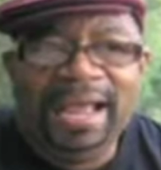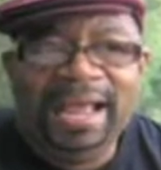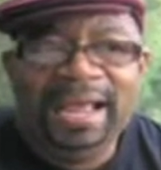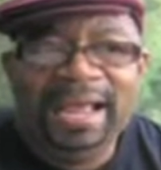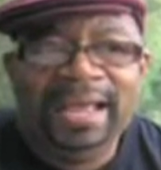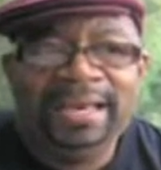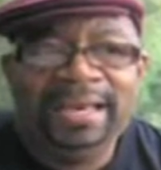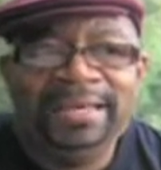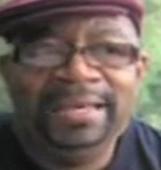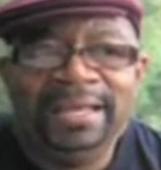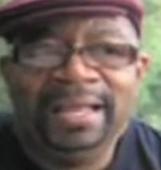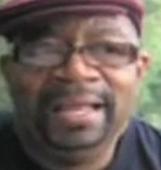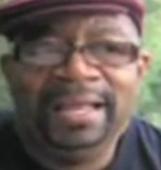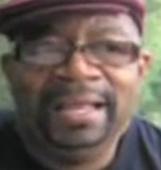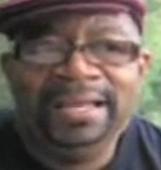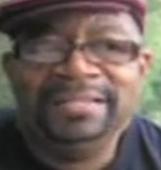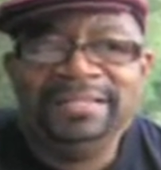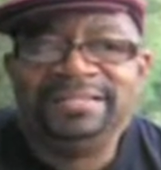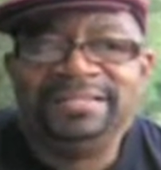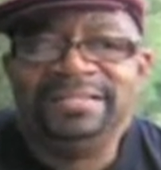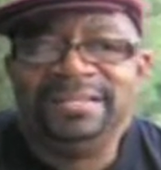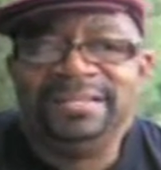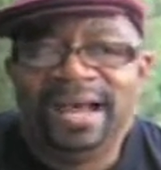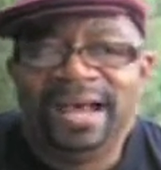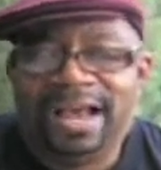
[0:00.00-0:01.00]
And
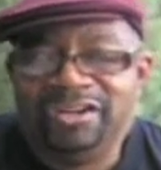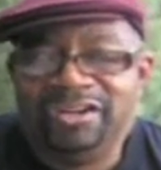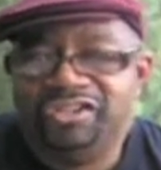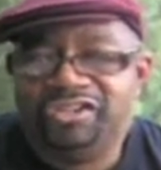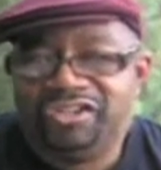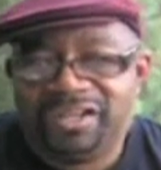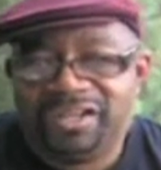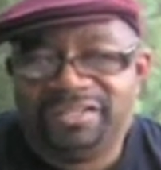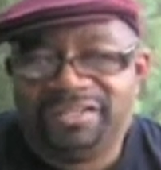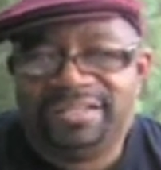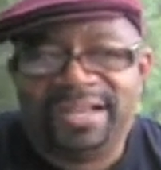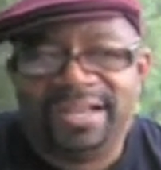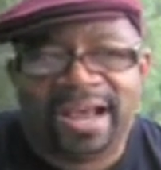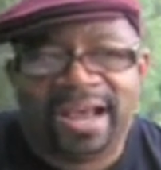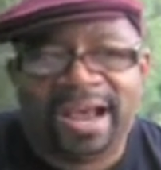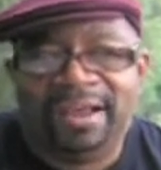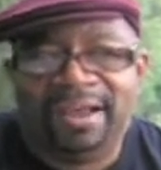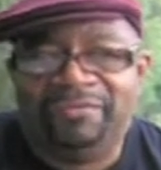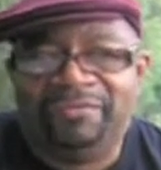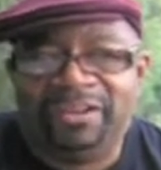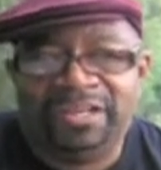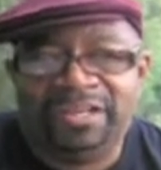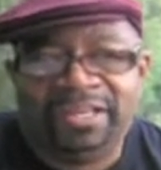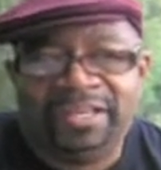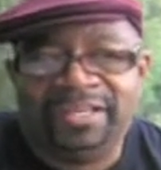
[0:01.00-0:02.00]
it's not just the
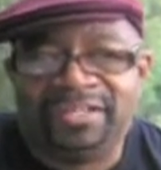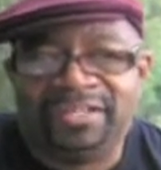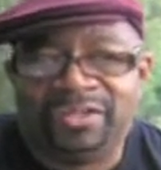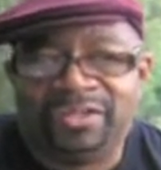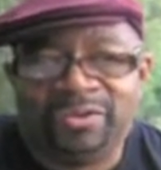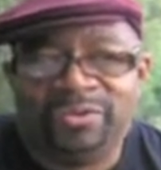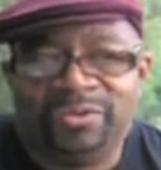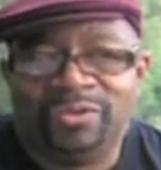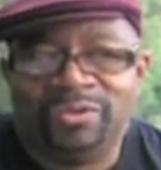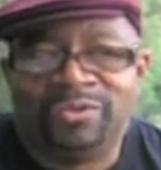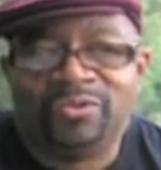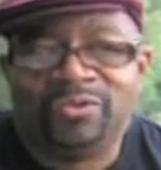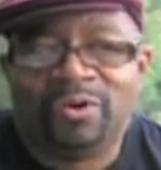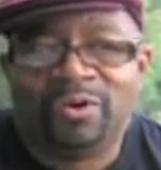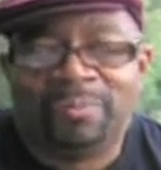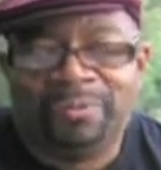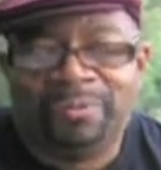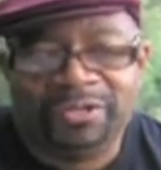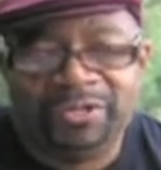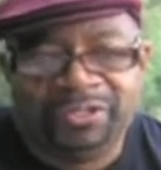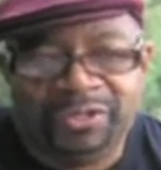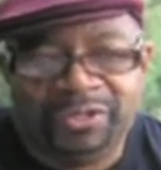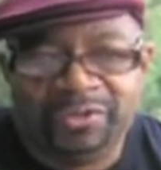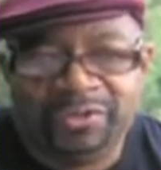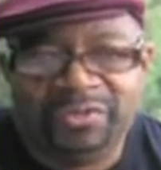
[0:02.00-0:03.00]
Ivy League schools who are
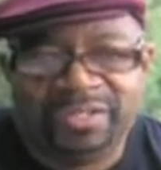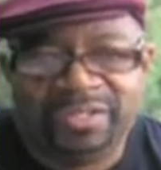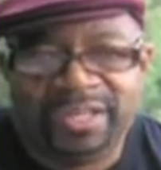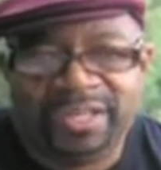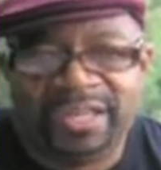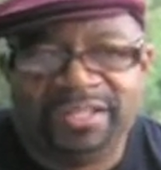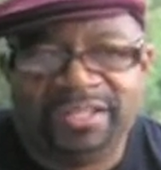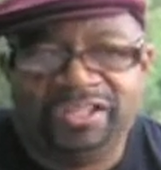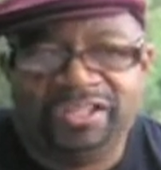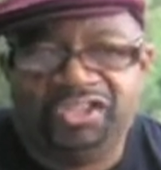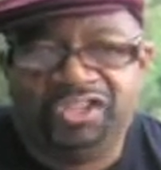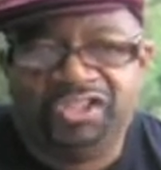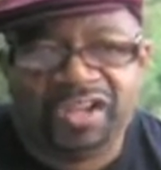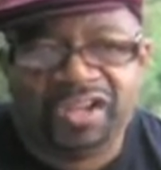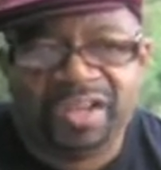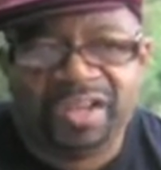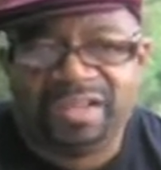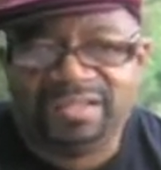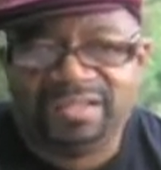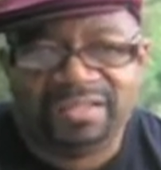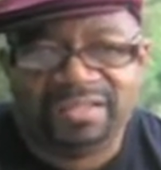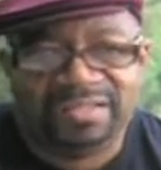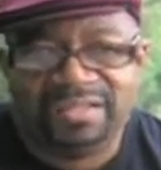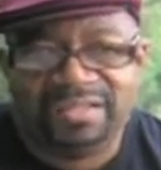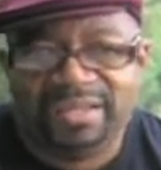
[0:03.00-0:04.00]
producing the
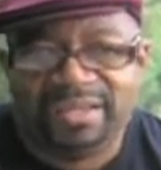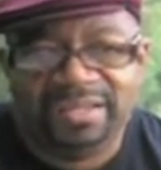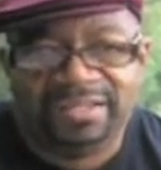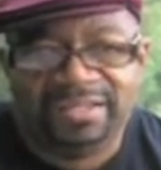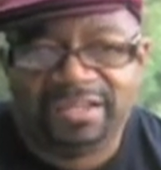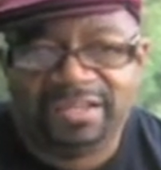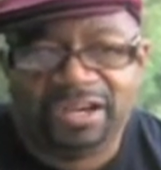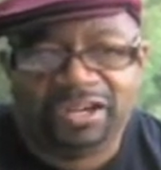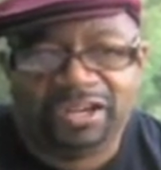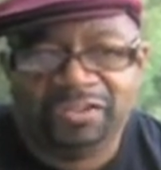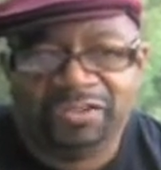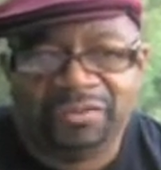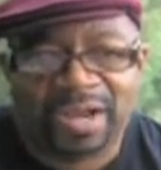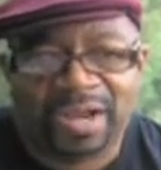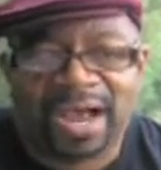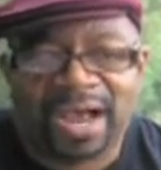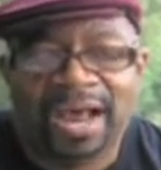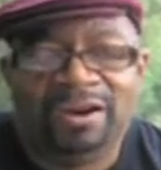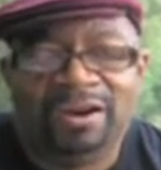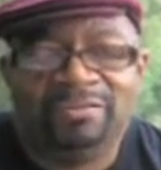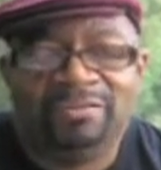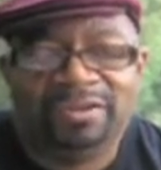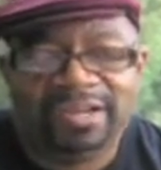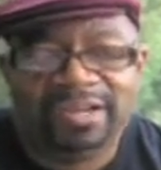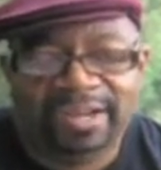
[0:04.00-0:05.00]
geniuses in this country.
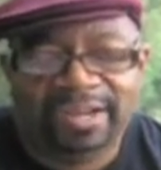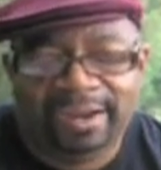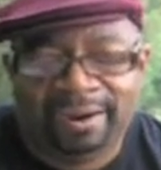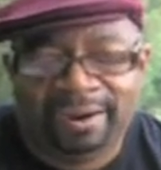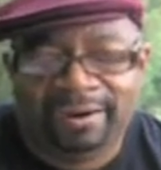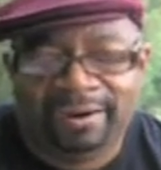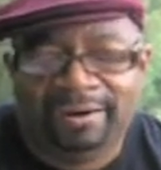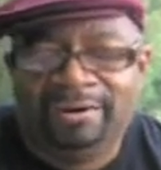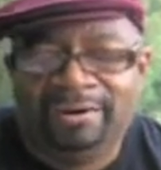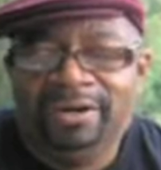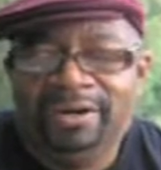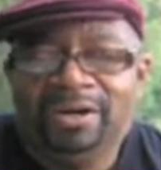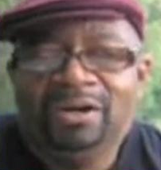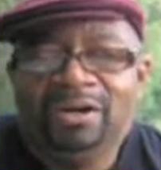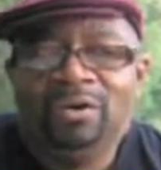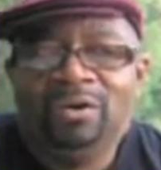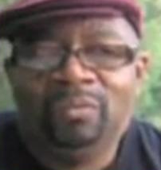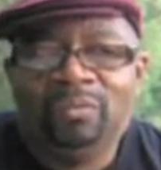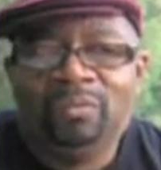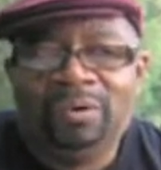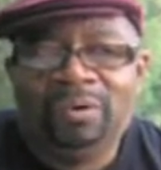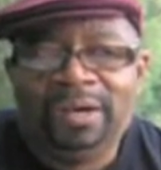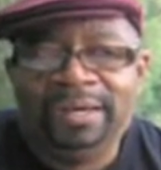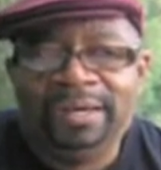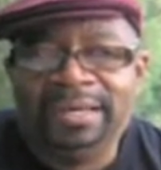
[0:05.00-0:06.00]
I don't care
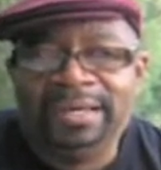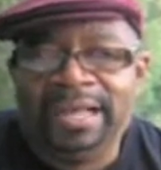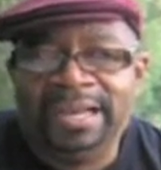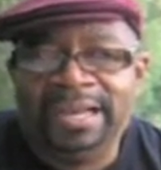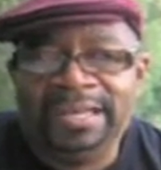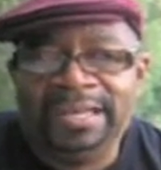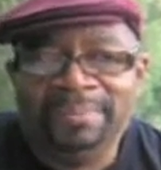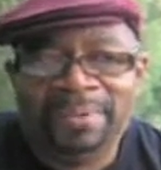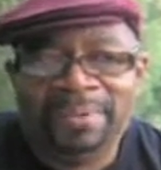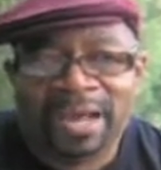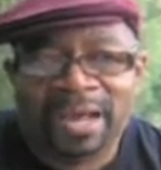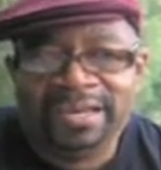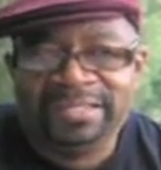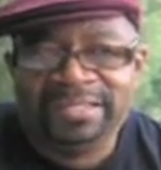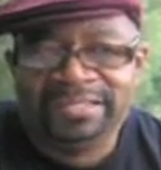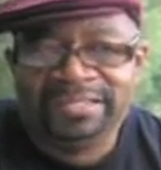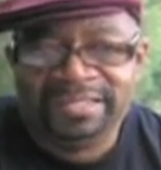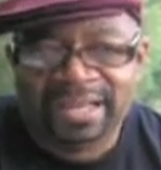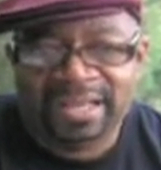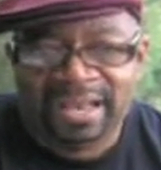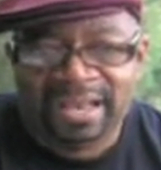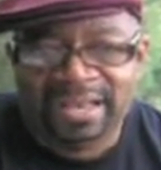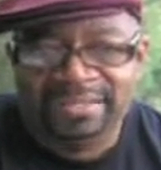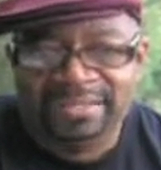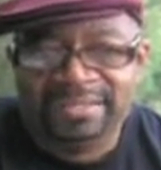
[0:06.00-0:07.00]
what anybody
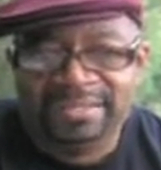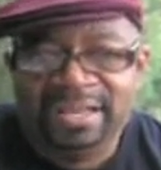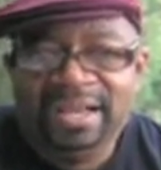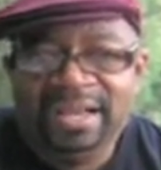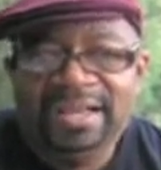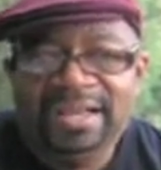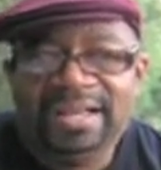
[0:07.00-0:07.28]
says.